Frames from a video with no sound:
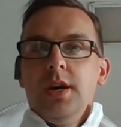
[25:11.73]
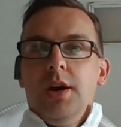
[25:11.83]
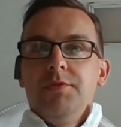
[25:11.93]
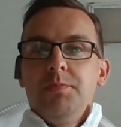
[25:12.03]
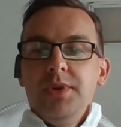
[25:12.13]

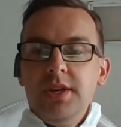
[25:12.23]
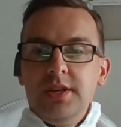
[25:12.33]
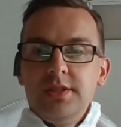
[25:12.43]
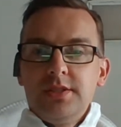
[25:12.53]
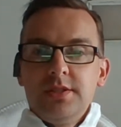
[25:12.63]
uh, of the
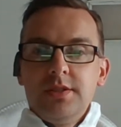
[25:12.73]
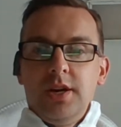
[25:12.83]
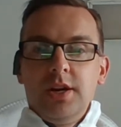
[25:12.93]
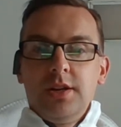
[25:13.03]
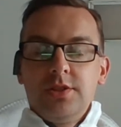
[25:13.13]
bees
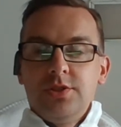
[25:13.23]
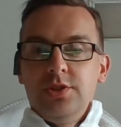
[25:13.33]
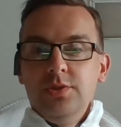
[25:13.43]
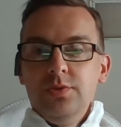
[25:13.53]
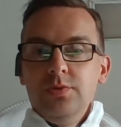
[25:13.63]
are
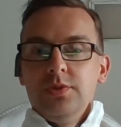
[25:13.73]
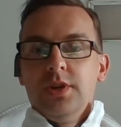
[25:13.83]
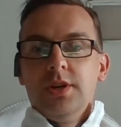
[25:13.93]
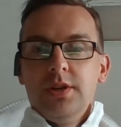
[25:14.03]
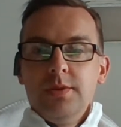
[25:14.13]
too
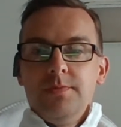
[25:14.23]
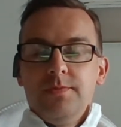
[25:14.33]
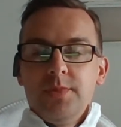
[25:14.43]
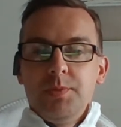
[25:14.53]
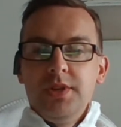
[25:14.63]

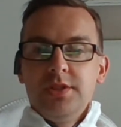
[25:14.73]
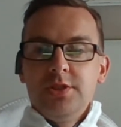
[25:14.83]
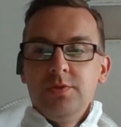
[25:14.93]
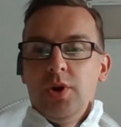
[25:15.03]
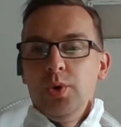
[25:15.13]
um, the bees
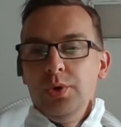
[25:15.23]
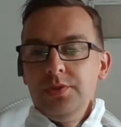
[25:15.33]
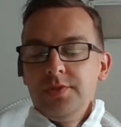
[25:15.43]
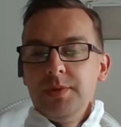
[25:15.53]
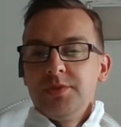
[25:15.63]
are too
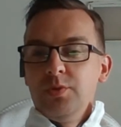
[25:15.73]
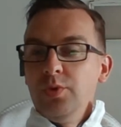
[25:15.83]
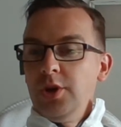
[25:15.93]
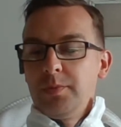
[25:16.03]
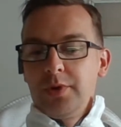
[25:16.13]
old for them
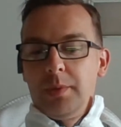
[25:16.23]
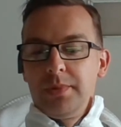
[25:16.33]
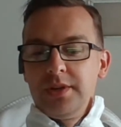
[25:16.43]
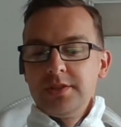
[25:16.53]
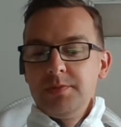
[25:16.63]
to work
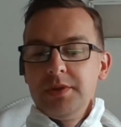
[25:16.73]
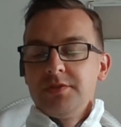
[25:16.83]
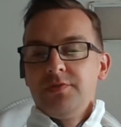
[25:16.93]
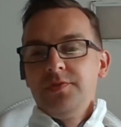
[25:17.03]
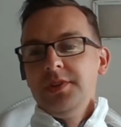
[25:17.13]
properly to be
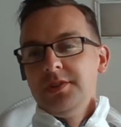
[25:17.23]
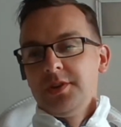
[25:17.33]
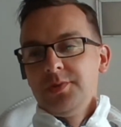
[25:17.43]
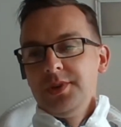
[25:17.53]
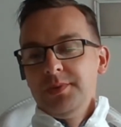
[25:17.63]
able to feed
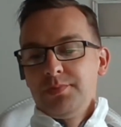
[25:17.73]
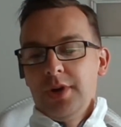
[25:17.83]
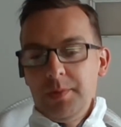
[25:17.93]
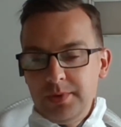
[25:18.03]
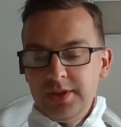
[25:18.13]
the queen
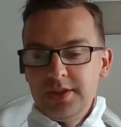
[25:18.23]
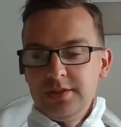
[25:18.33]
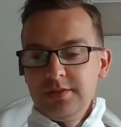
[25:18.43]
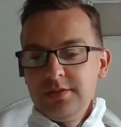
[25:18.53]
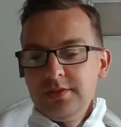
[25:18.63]

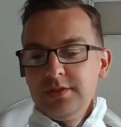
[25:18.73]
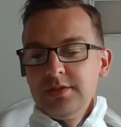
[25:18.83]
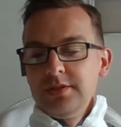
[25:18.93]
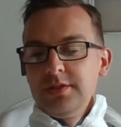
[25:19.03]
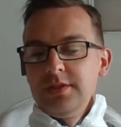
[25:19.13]
properly,
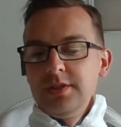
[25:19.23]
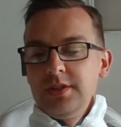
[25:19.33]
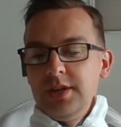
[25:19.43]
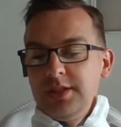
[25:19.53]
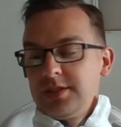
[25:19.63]

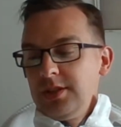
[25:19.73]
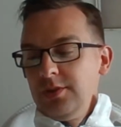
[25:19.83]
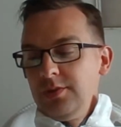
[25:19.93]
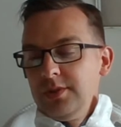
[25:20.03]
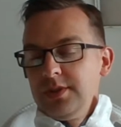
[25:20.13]
and
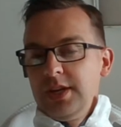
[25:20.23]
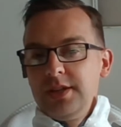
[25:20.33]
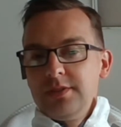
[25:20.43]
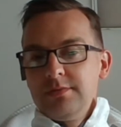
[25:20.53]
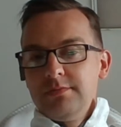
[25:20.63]
so
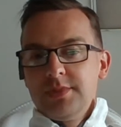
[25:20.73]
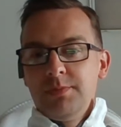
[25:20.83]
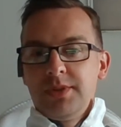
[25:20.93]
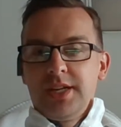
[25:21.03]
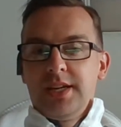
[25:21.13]
they
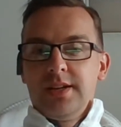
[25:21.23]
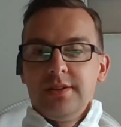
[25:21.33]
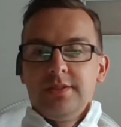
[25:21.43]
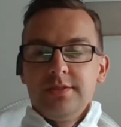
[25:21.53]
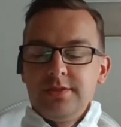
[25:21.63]
simply
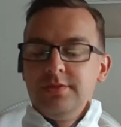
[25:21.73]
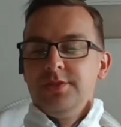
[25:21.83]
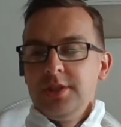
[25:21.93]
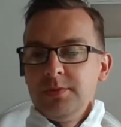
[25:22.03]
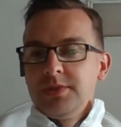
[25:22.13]
kill her as
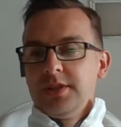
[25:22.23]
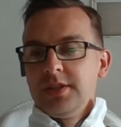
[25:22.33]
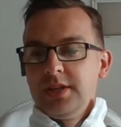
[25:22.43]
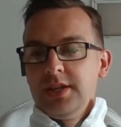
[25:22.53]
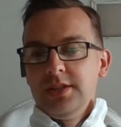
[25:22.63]
soon as she comes
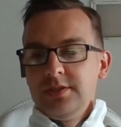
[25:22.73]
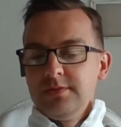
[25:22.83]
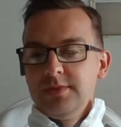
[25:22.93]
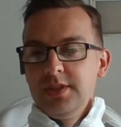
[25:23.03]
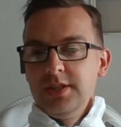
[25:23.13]
out of the cage.
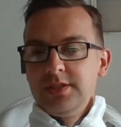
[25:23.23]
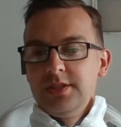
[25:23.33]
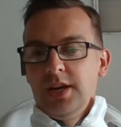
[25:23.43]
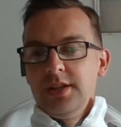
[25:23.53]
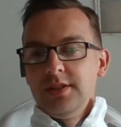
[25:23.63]
It's
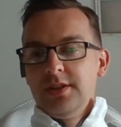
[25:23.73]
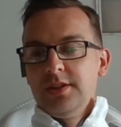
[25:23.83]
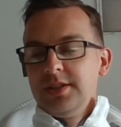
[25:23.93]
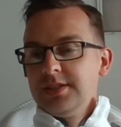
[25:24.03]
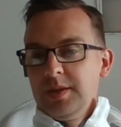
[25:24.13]
not that
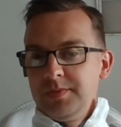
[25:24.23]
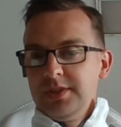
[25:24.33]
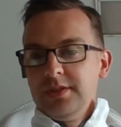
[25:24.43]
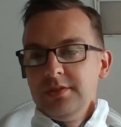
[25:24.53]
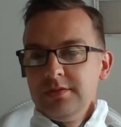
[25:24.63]
they're not
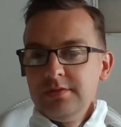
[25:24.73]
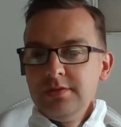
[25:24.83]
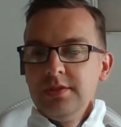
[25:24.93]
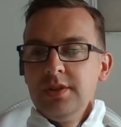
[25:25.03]
accepting her.